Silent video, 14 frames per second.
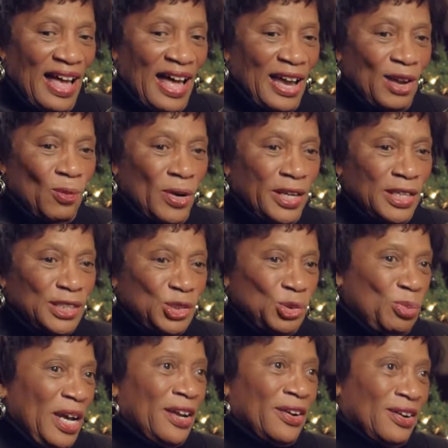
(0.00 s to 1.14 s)
I want to do
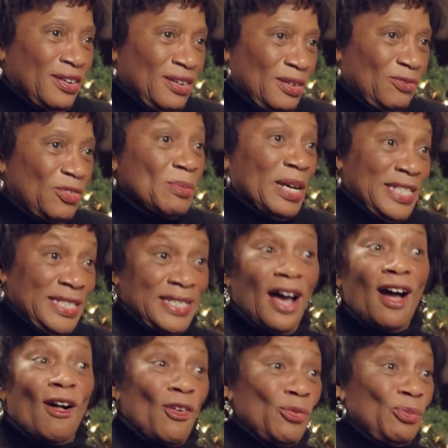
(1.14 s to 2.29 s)
better for
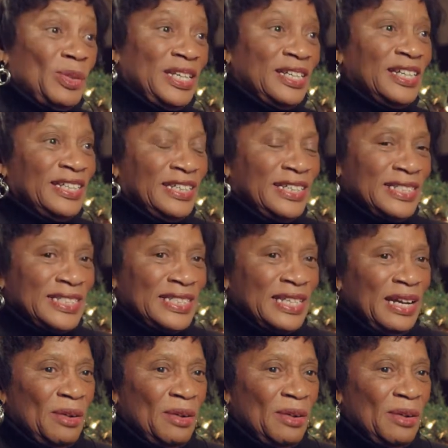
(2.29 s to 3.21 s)
myself because